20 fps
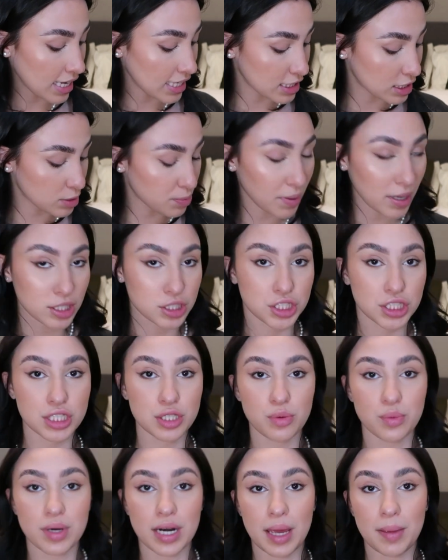
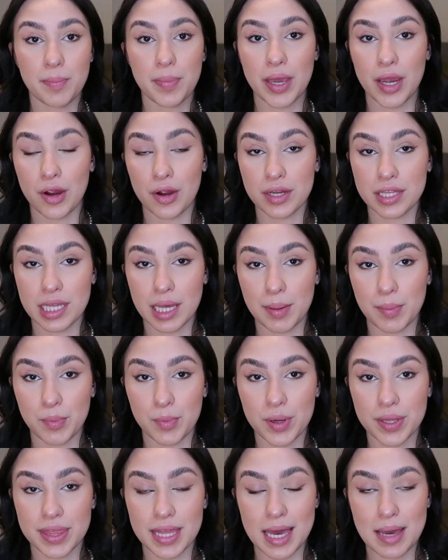especially when I'm pairing them
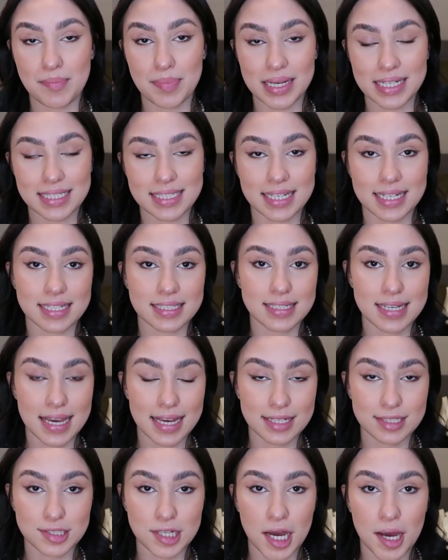with a basic
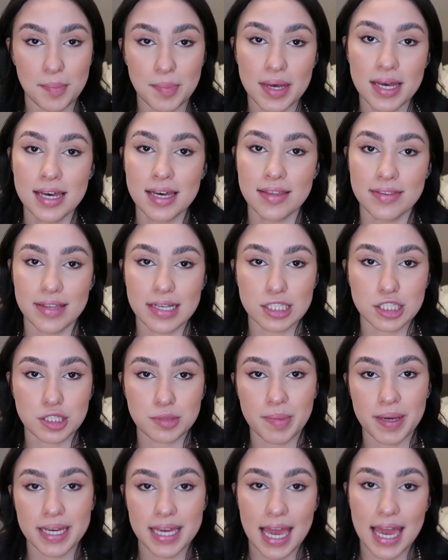tank top. They
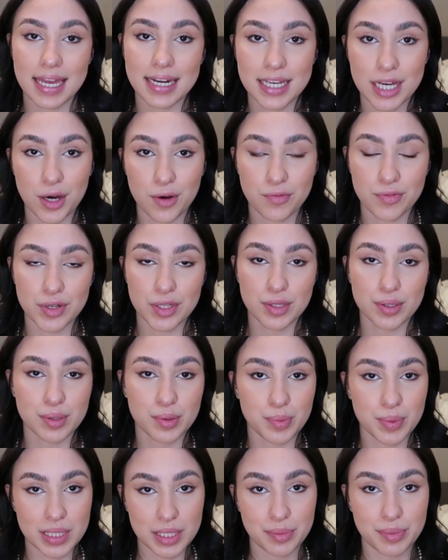just make any outfit
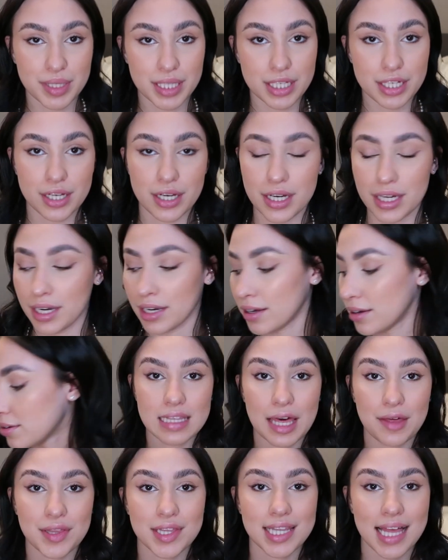look really, really good.
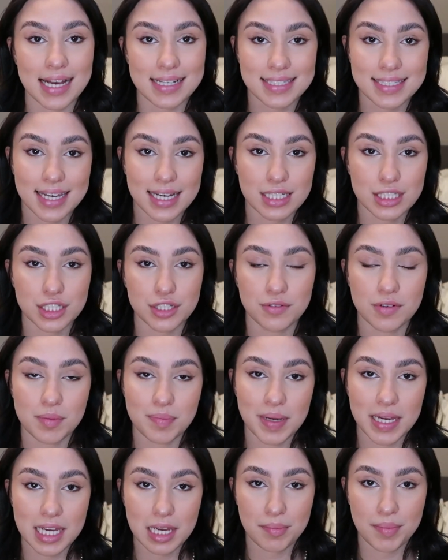Now, the last thing I do
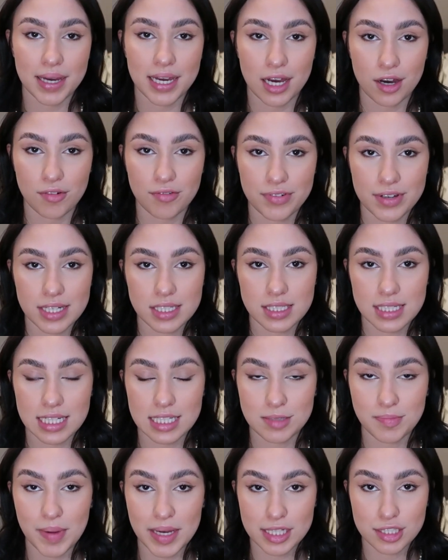when picking my outfits
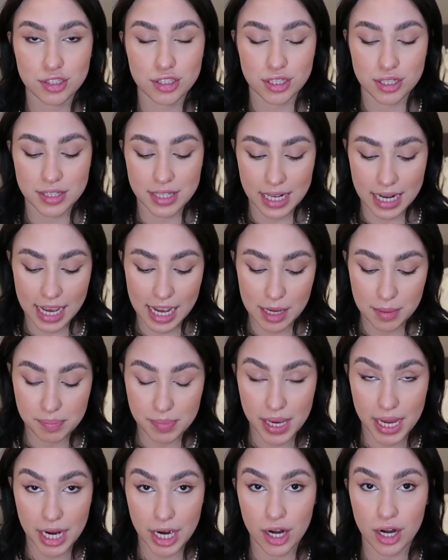is make sure that I
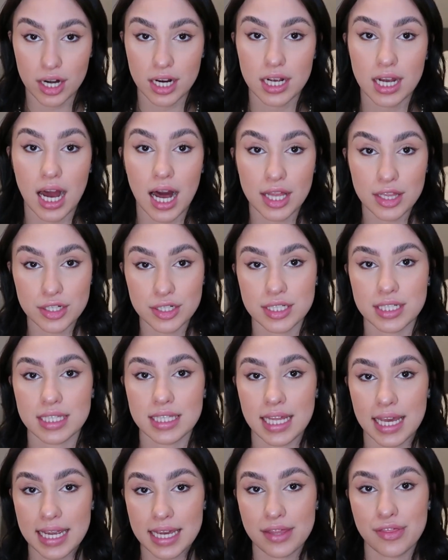pair colored
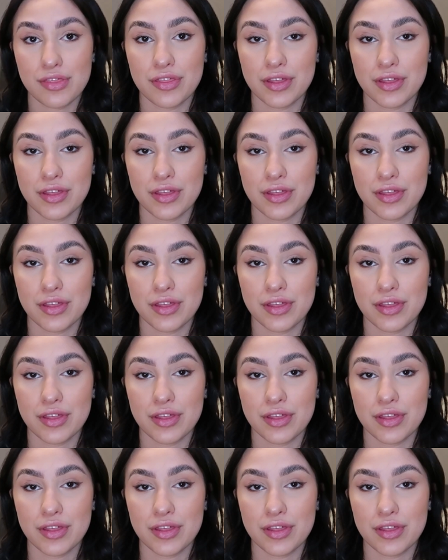like